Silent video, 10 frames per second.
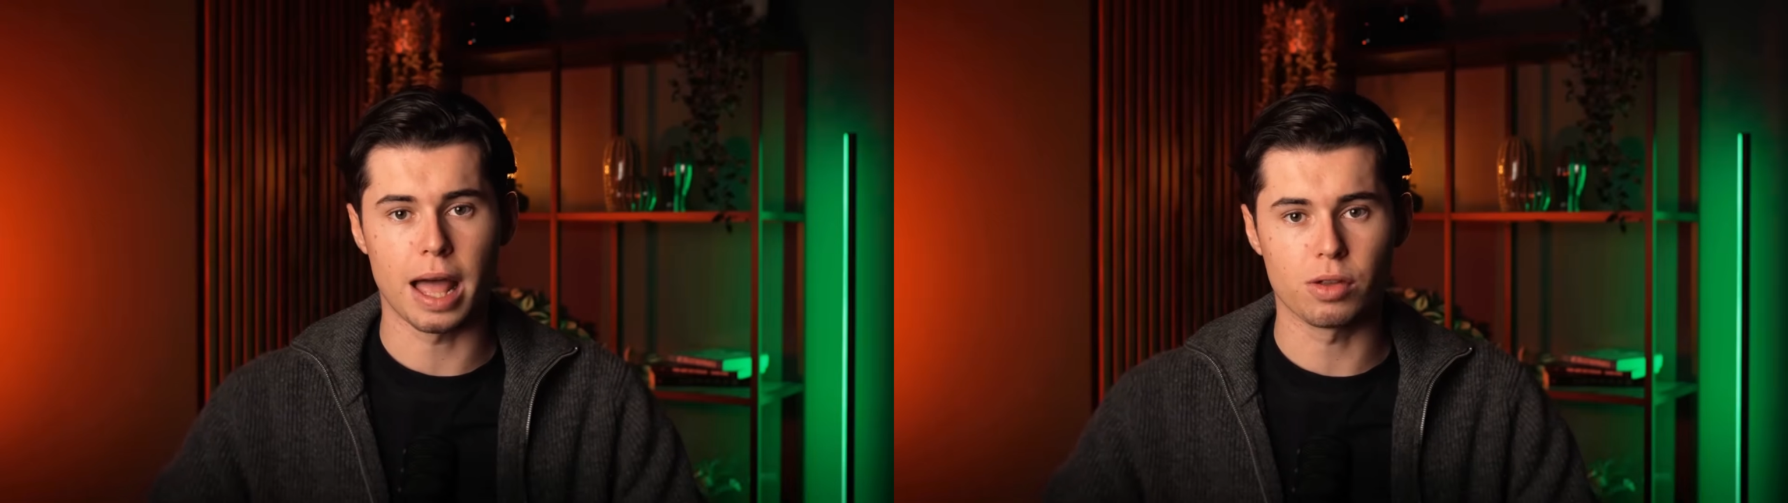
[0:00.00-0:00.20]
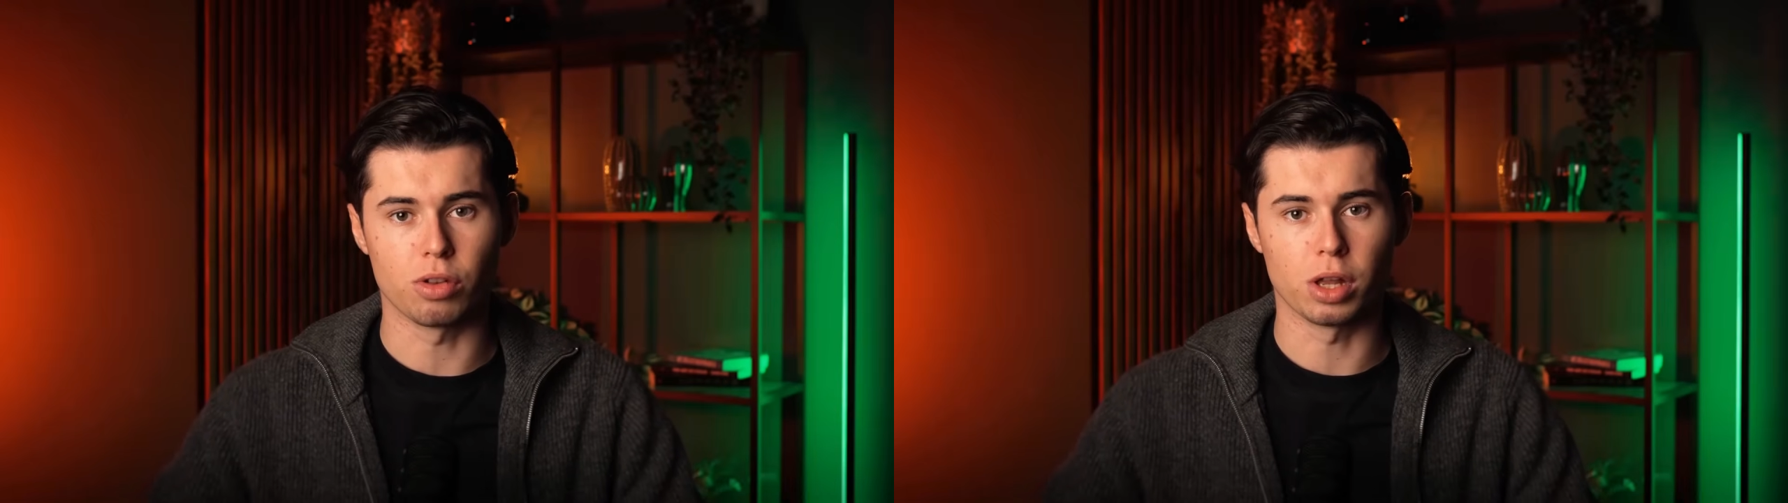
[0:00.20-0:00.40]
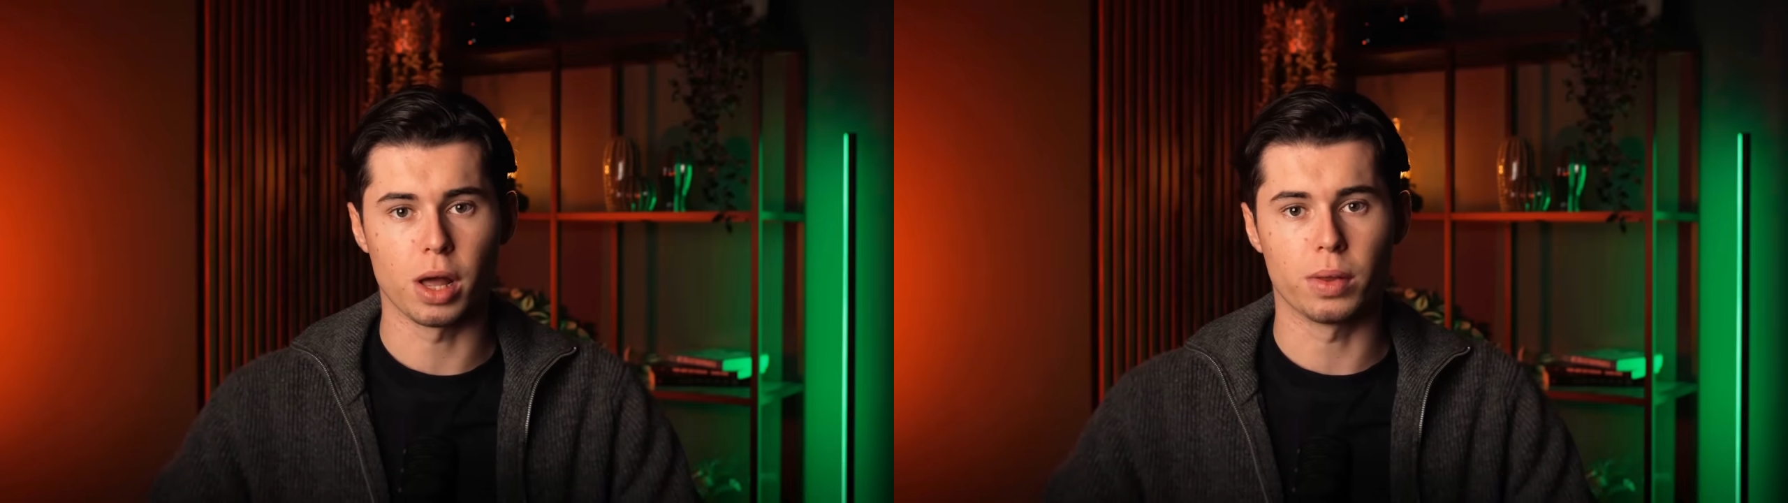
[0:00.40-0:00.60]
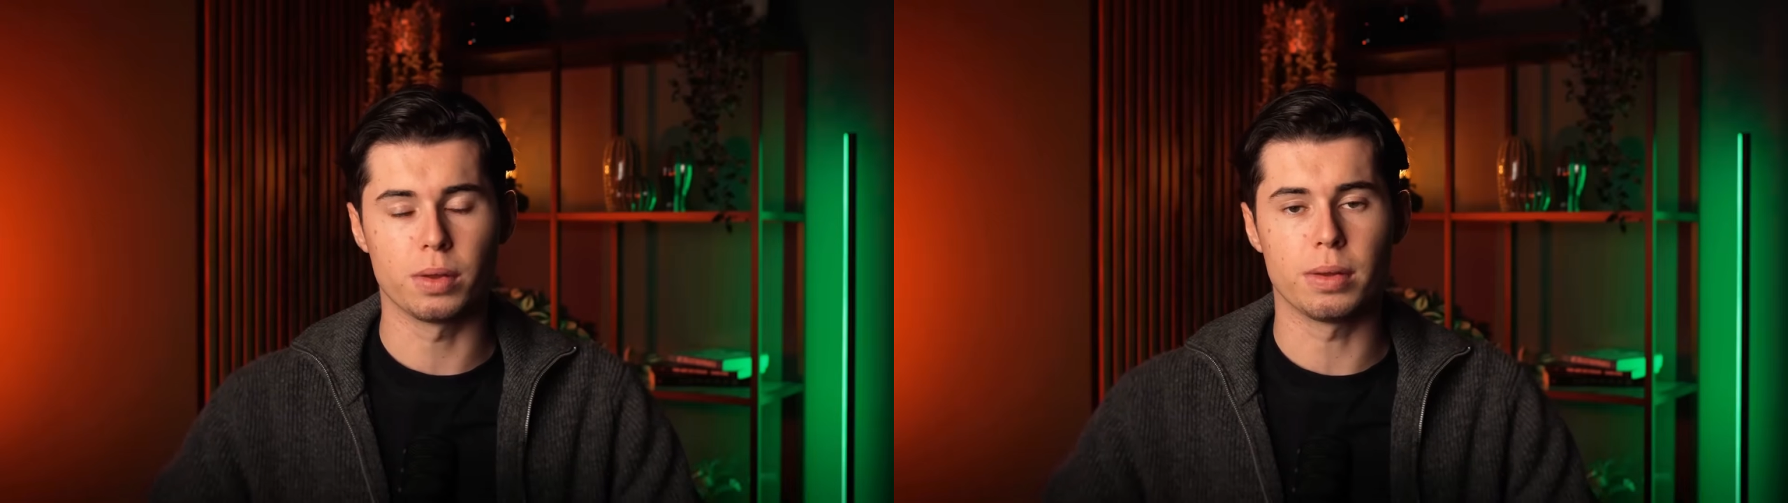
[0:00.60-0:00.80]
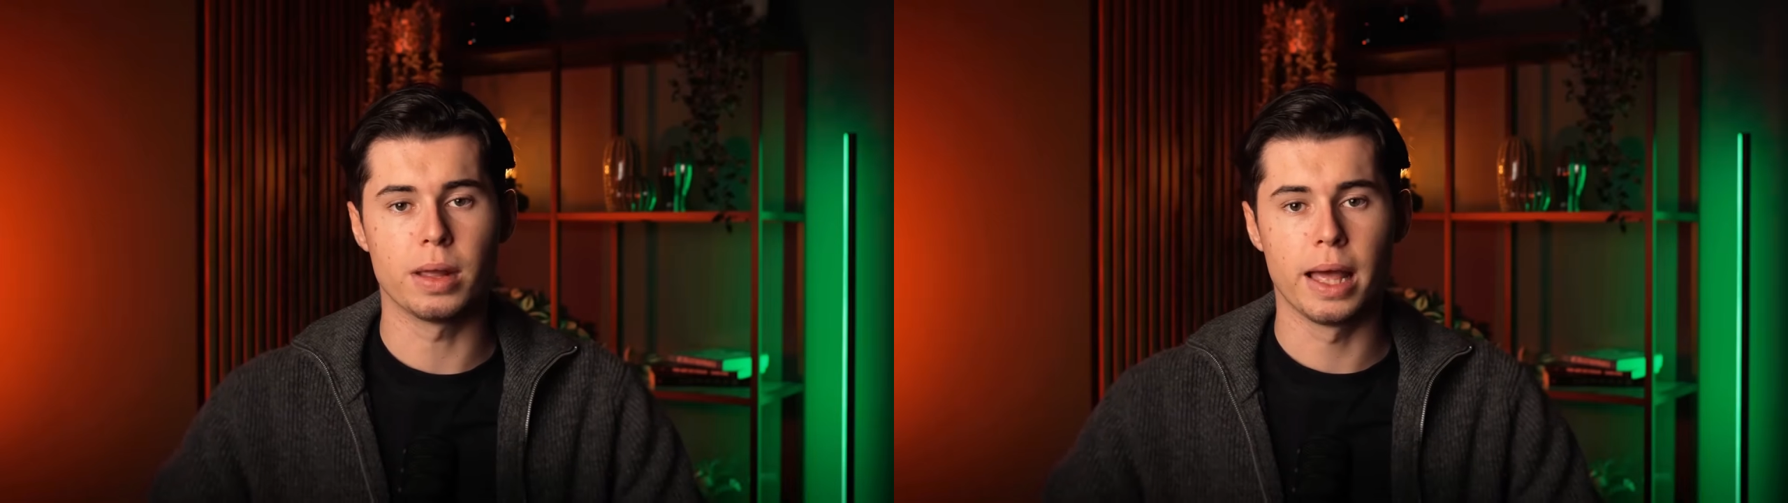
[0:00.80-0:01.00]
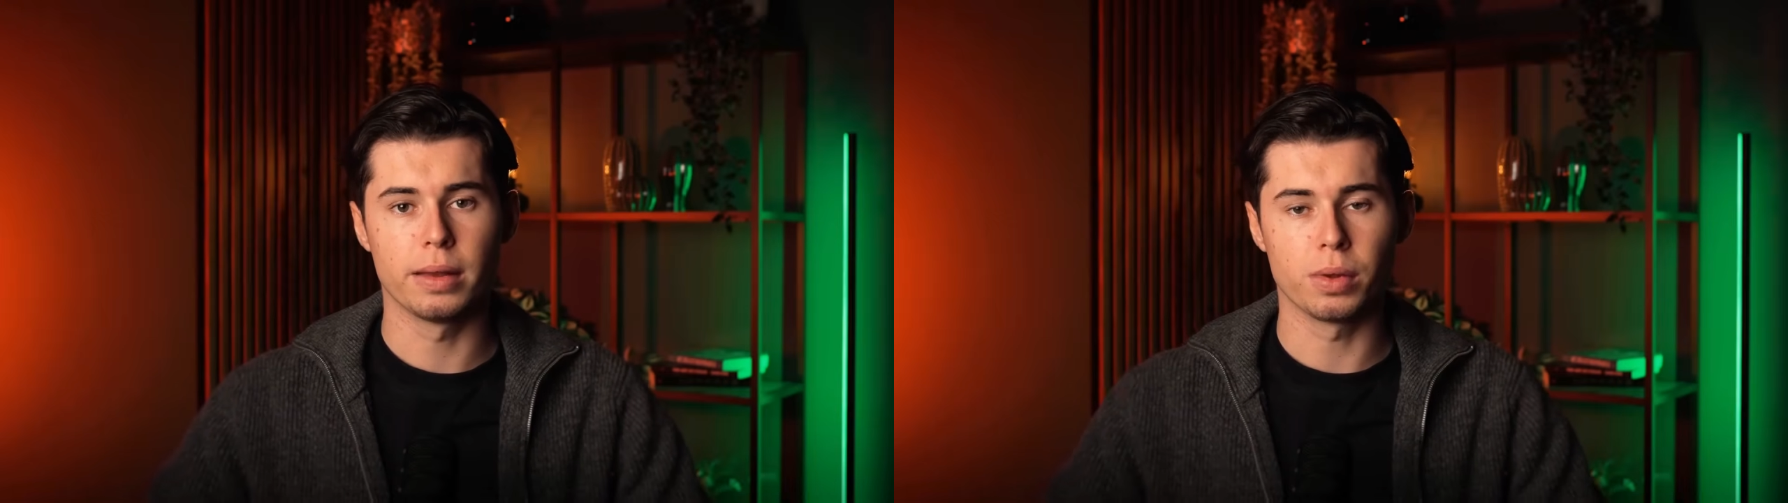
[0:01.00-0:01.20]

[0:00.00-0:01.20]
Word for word: actually understands